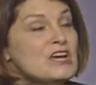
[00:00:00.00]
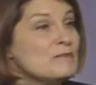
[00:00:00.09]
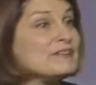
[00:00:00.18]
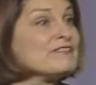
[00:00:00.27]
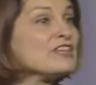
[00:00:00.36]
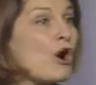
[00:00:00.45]

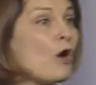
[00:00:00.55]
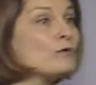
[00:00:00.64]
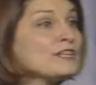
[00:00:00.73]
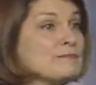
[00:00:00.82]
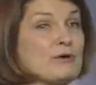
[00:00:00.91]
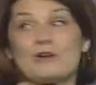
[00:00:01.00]
But if the
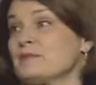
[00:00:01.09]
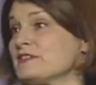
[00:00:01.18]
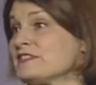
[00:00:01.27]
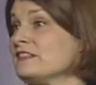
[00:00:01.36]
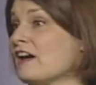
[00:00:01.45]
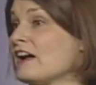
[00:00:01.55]
only
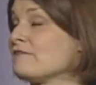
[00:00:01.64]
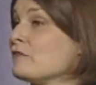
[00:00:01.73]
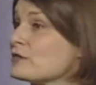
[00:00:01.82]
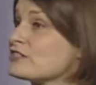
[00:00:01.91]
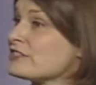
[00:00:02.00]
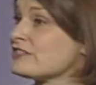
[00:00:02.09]
purpose in life
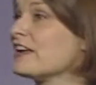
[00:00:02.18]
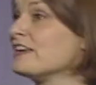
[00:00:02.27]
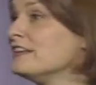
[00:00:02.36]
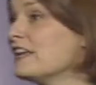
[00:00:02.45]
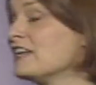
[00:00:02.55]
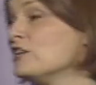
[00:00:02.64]
was to say
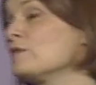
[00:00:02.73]
Hineni,